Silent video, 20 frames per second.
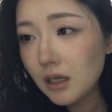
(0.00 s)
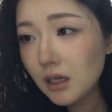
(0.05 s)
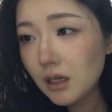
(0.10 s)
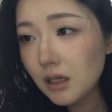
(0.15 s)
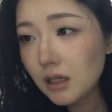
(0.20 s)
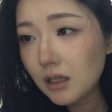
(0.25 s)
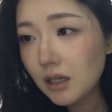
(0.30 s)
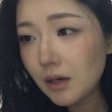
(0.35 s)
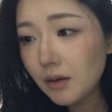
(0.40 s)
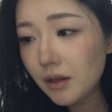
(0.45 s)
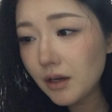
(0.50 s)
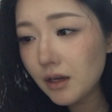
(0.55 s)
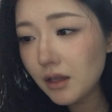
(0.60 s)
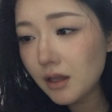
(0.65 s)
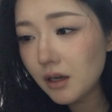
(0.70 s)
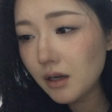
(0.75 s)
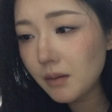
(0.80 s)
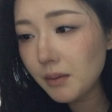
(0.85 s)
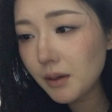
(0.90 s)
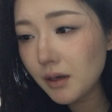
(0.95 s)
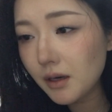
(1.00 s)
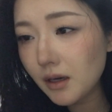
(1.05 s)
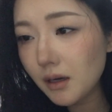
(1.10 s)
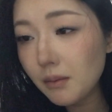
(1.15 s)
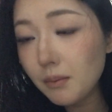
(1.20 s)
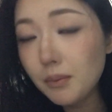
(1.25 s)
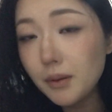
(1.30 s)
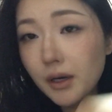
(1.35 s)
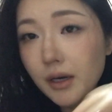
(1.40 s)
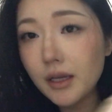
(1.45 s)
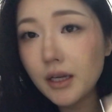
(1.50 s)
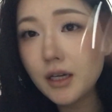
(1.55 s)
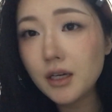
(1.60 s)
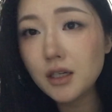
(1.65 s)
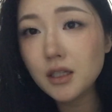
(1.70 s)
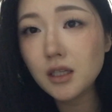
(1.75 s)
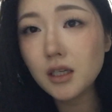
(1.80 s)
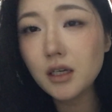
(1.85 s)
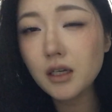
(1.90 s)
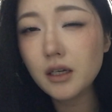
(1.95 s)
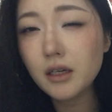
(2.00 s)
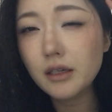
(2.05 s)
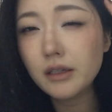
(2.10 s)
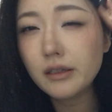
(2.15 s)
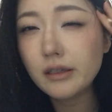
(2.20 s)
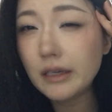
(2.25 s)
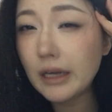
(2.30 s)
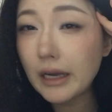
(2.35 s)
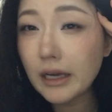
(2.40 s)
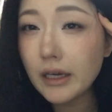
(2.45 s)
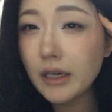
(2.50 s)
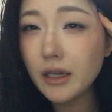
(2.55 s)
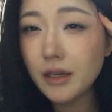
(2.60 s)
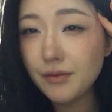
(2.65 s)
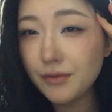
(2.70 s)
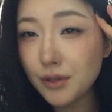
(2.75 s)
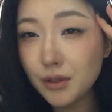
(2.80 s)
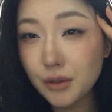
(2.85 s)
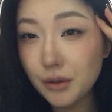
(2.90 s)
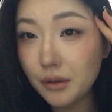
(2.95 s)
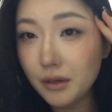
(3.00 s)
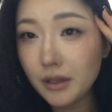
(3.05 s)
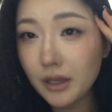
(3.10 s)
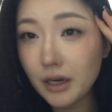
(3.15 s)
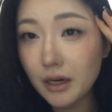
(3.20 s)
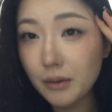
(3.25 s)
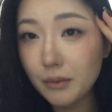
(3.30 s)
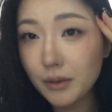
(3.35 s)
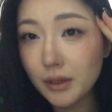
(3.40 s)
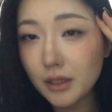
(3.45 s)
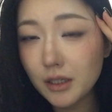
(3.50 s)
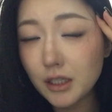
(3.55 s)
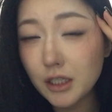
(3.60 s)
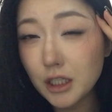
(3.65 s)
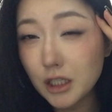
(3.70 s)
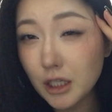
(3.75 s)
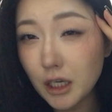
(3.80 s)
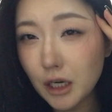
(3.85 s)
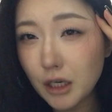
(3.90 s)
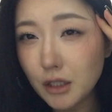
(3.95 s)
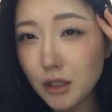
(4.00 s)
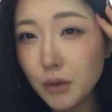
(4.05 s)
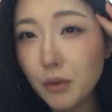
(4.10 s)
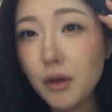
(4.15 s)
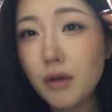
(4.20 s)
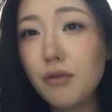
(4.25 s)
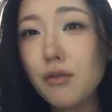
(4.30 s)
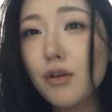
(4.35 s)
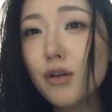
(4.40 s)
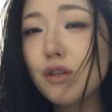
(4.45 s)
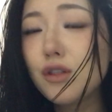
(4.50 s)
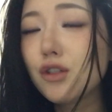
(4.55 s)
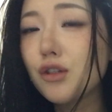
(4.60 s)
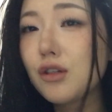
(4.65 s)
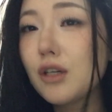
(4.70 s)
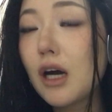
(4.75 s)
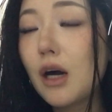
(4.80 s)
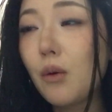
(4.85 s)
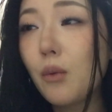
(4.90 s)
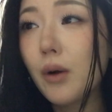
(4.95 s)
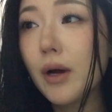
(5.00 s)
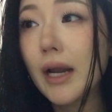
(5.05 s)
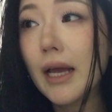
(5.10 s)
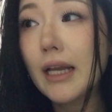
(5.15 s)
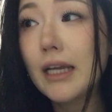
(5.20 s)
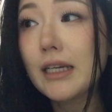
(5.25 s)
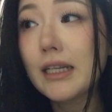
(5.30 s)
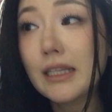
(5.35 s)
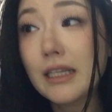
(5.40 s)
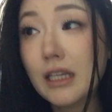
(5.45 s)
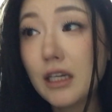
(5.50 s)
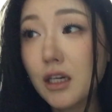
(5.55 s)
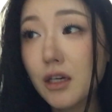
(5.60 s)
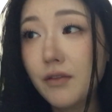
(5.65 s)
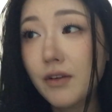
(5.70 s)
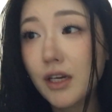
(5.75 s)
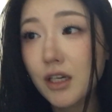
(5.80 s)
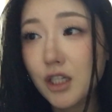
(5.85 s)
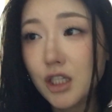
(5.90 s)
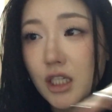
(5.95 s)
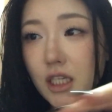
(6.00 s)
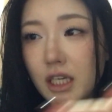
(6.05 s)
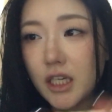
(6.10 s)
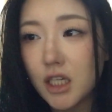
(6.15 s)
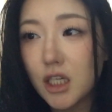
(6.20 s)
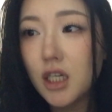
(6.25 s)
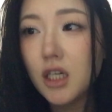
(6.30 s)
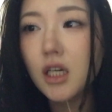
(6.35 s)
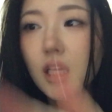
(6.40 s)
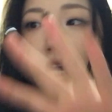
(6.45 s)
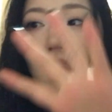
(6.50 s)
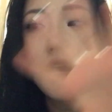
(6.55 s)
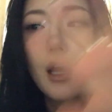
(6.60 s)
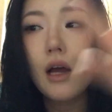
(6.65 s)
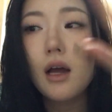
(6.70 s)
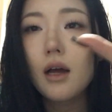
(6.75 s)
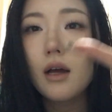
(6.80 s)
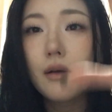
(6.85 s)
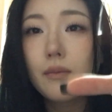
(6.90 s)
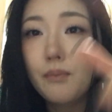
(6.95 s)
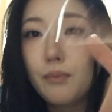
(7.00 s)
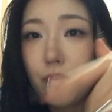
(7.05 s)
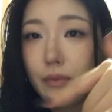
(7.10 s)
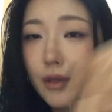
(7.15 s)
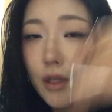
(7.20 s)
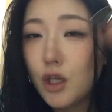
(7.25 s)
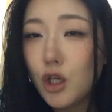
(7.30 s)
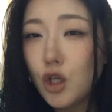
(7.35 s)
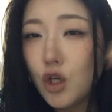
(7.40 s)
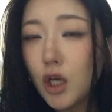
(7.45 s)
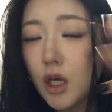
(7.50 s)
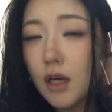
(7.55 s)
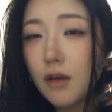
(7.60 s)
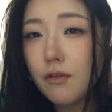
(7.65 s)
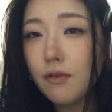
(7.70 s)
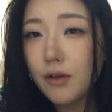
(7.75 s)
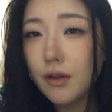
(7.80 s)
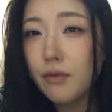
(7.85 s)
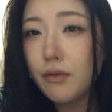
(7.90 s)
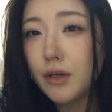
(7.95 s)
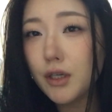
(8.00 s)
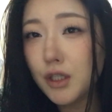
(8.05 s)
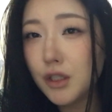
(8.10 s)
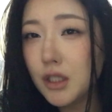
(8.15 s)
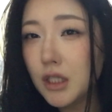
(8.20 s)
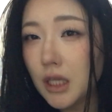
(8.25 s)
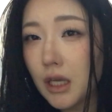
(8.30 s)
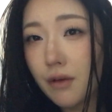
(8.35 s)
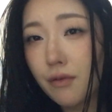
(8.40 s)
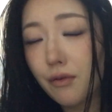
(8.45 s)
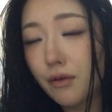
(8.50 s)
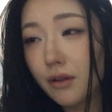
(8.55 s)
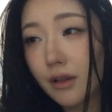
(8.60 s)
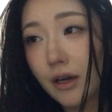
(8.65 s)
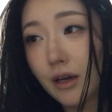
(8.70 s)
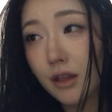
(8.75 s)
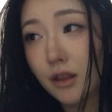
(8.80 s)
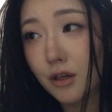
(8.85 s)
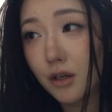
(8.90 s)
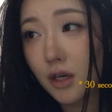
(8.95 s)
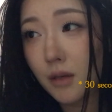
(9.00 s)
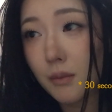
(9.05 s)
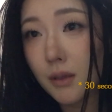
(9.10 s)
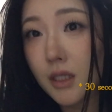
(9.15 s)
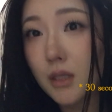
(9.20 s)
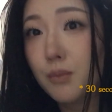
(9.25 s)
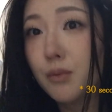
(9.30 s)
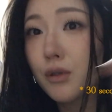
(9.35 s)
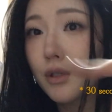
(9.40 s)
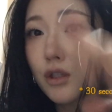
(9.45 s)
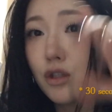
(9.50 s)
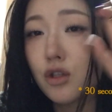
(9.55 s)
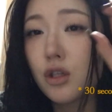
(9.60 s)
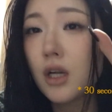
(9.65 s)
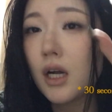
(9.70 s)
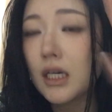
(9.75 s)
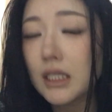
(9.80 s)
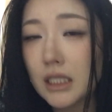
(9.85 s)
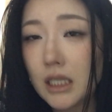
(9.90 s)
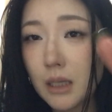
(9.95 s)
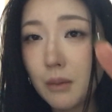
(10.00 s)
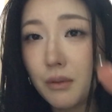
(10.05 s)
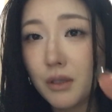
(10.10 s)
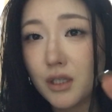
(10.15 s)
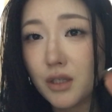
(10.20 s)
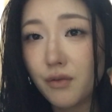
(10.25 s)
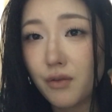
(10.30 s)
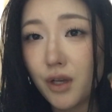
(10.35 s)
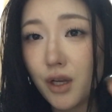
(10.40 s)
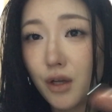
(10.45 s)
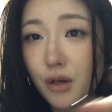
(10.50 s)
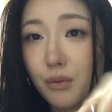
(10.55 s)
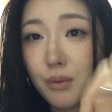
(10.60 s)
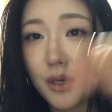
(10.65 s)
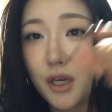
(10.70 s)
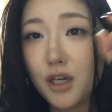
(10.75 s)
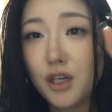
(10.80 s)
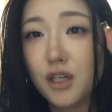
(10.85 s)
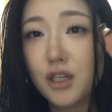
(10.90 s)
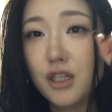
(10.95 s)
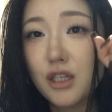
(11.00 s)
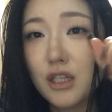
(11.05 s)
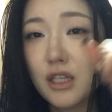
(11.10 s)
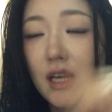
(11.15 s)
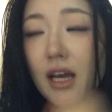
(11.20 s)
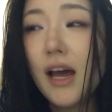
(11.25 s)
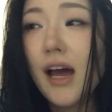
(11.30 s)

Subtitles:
now that I think about it, but here's a negative story that I want to share. So if you do not want any like negative energy here, you can feel free to skip for like 30 minutes, but do not skip this video because